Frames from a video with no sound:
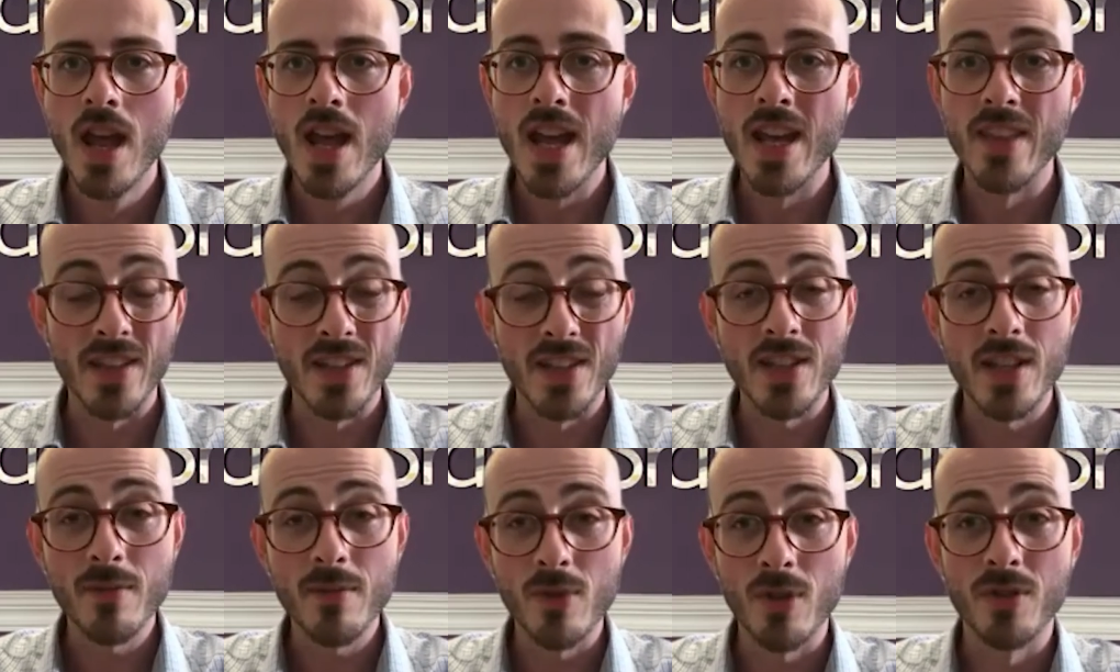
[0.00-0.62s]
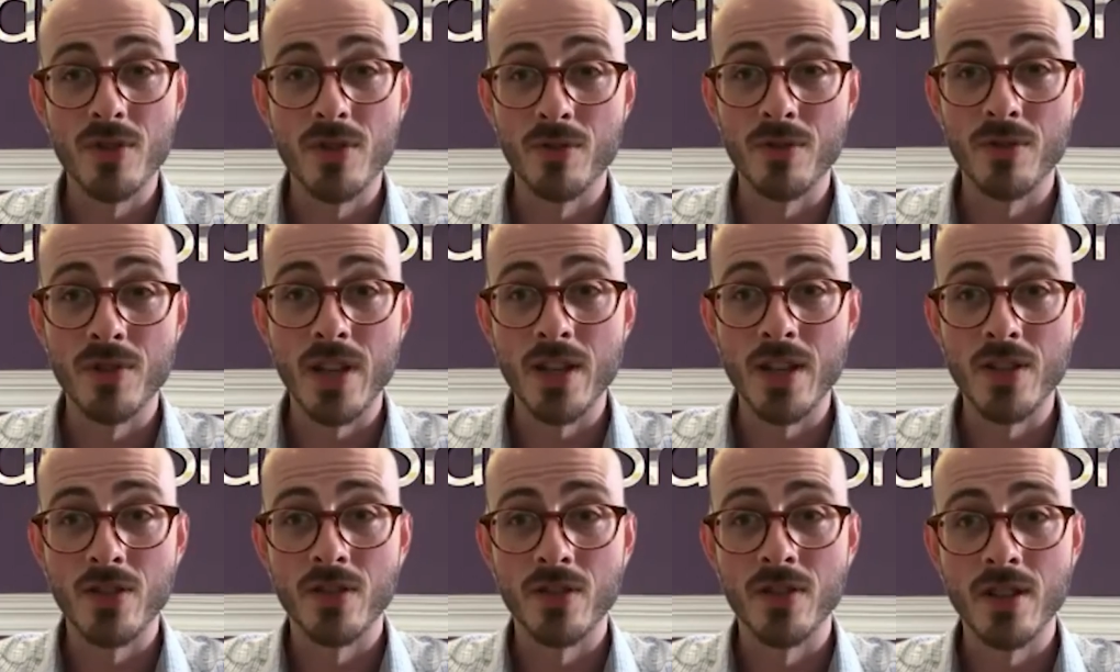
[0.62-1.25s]
In that same
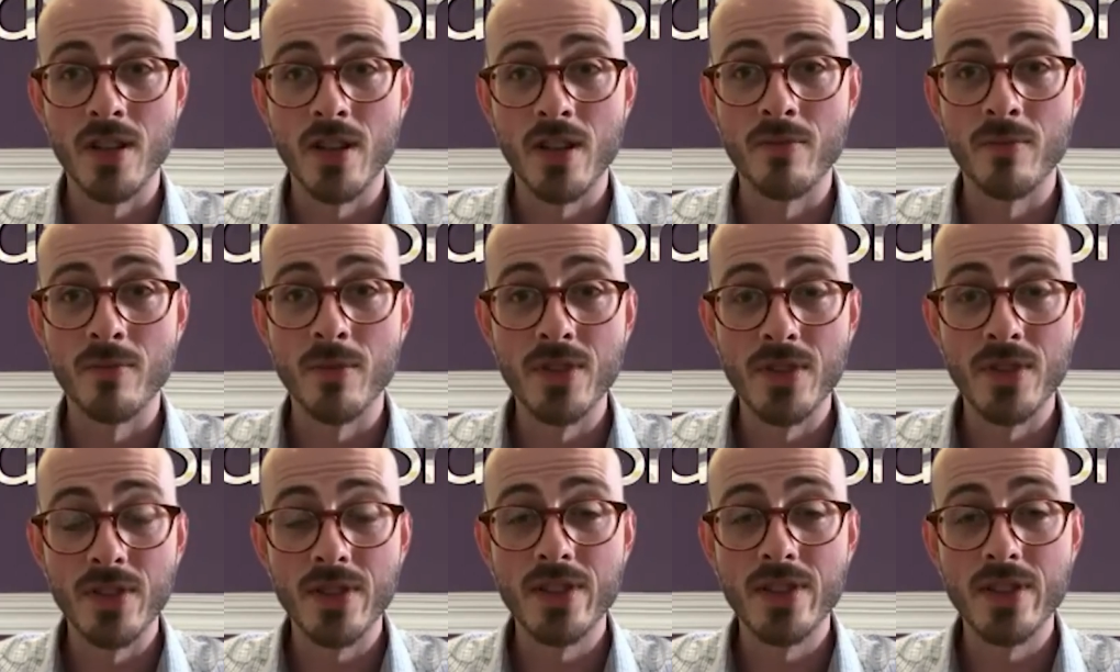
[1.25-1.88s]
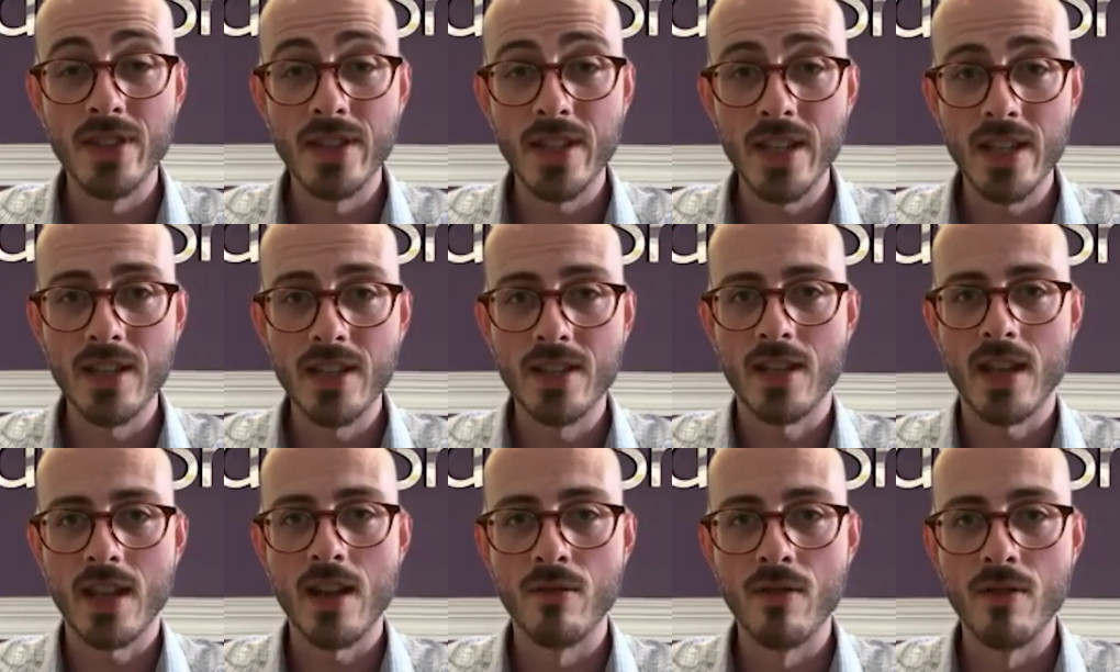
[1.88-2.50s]
consultation, the government did,
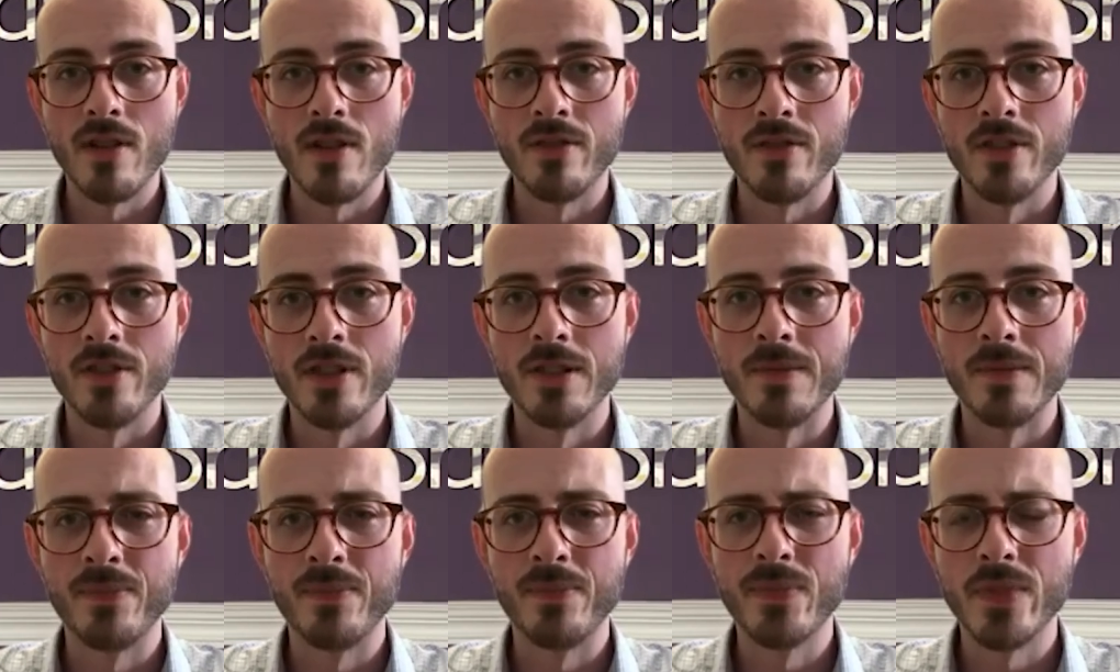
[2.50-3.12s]
however,